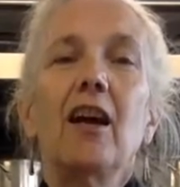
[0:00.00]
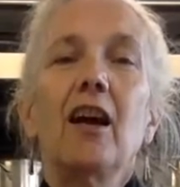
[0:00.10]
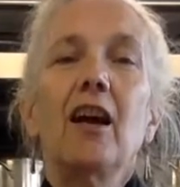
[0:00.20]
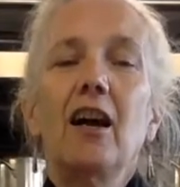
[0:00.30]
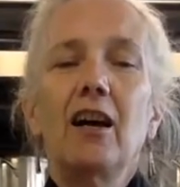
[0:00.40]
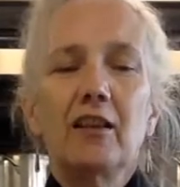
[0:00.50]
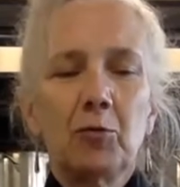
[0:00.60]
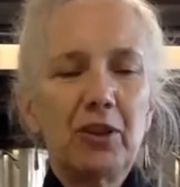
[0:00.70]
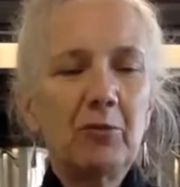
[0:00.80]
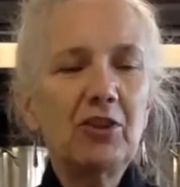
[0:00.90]
It's
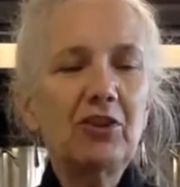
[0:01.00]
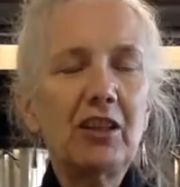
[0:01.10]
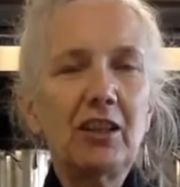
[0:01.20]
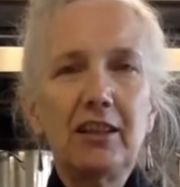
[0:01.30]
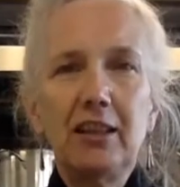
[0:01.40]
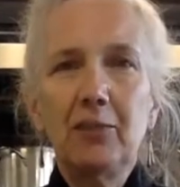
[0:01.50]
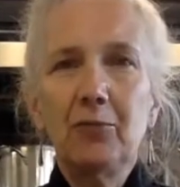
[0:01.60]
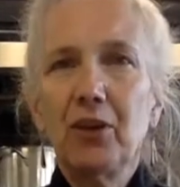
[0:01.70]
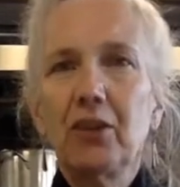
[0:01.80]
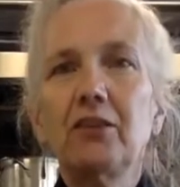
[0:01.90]
pretty much a clean
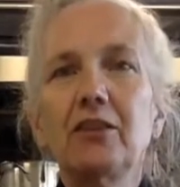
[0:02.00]
product.